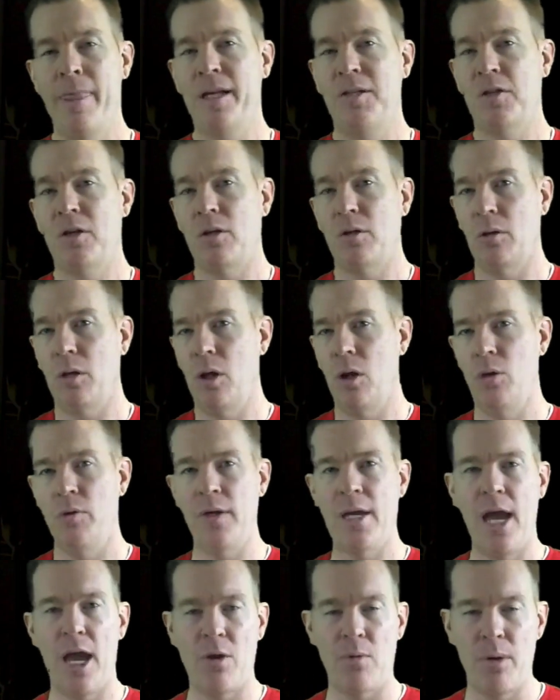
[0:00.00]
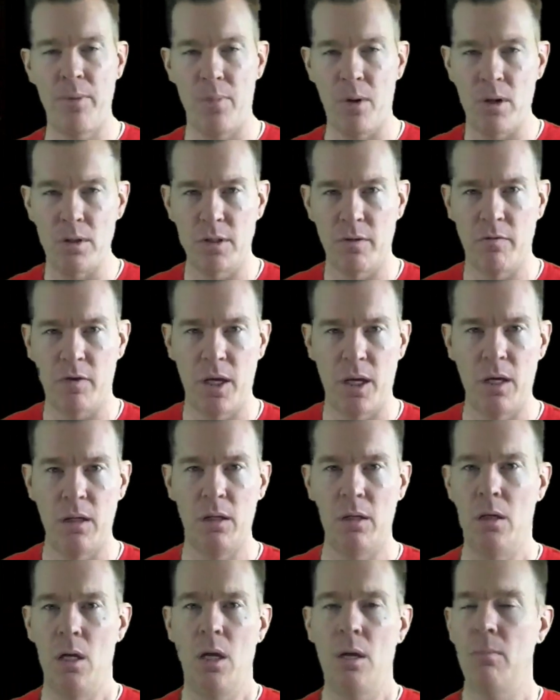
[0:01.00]
It's going to load the Angry Birds
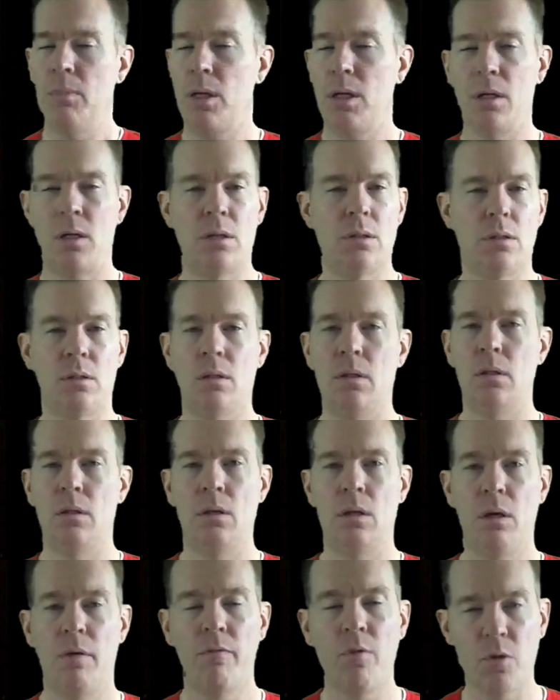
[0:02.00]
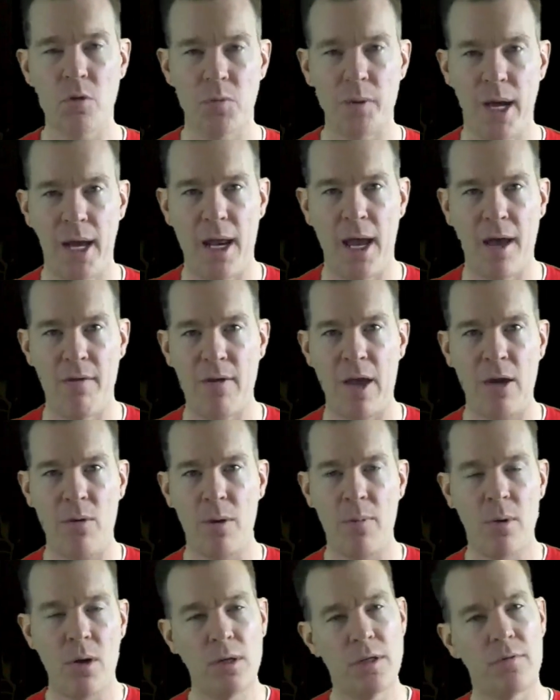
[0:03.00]
again because, of course, we got to have
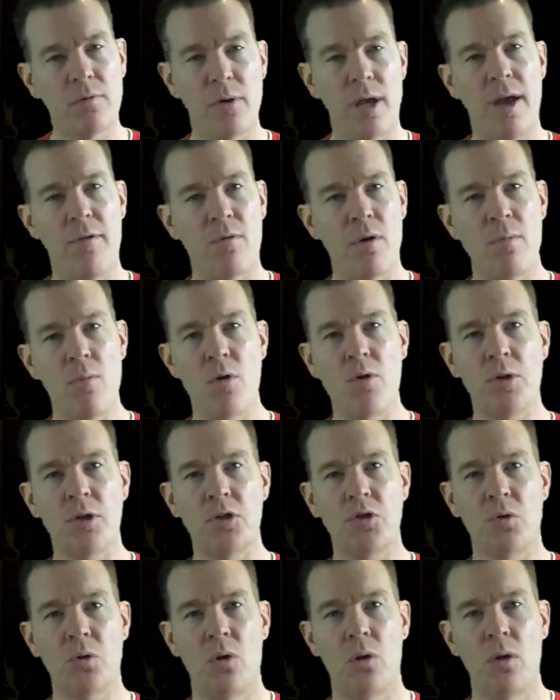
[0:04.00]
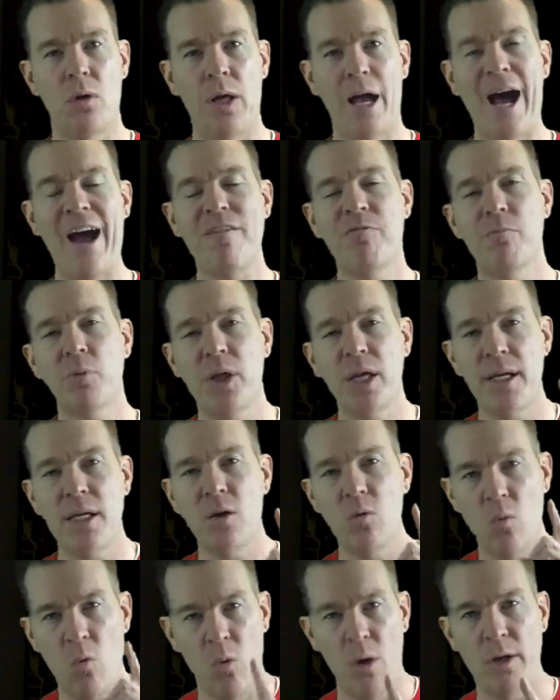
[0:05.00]
Angry Birds if we have a remote control. I've played
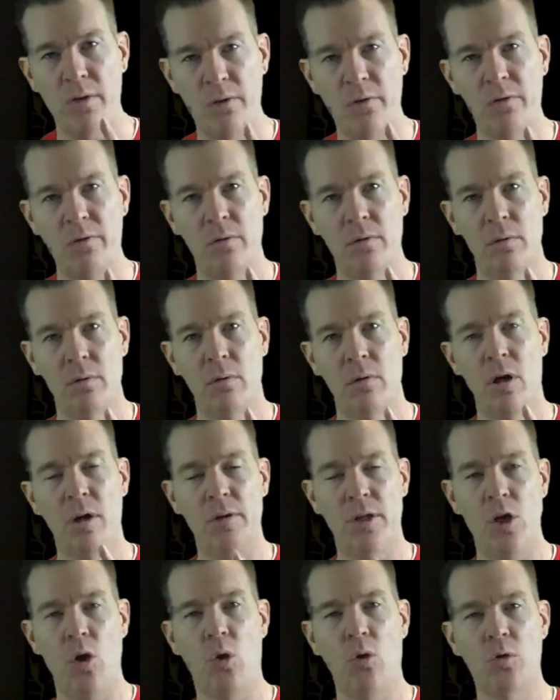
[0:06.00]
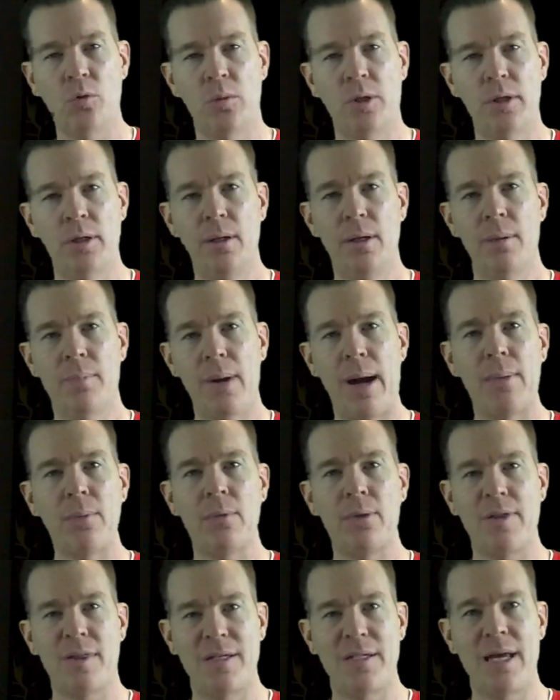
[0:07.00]
it once on the old one,
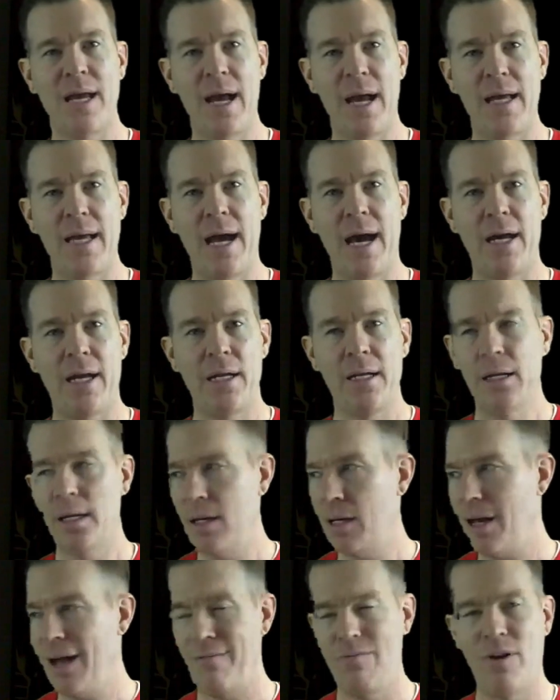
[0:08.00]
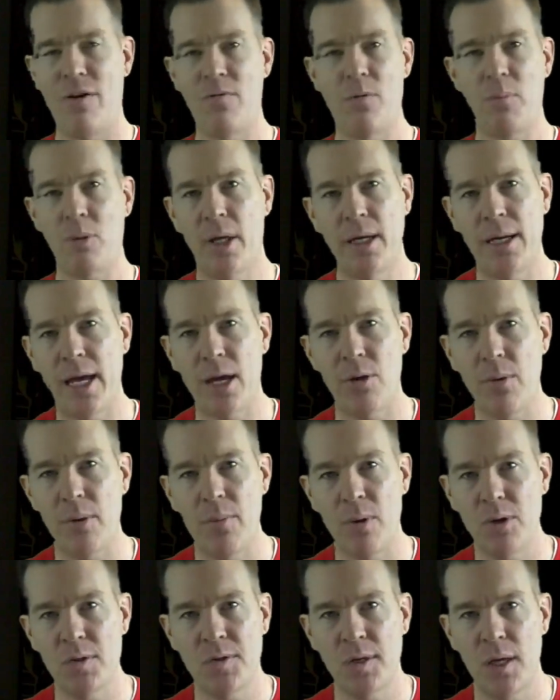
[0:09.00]
probably the day I got it. I've never played Angry
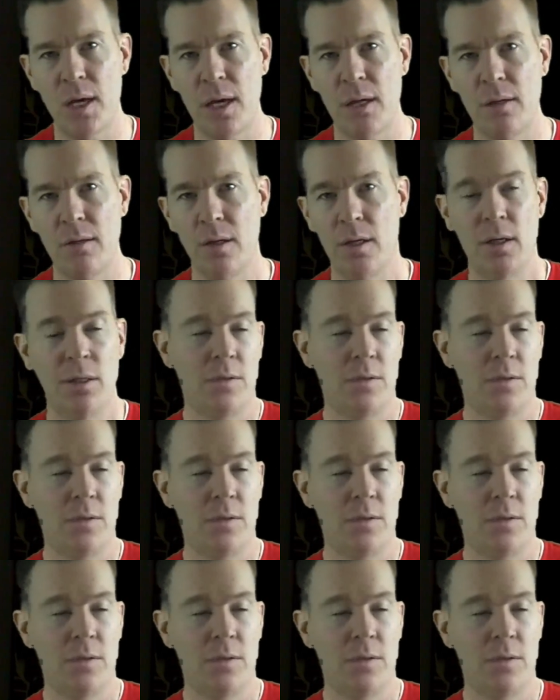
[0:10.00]
Birds again.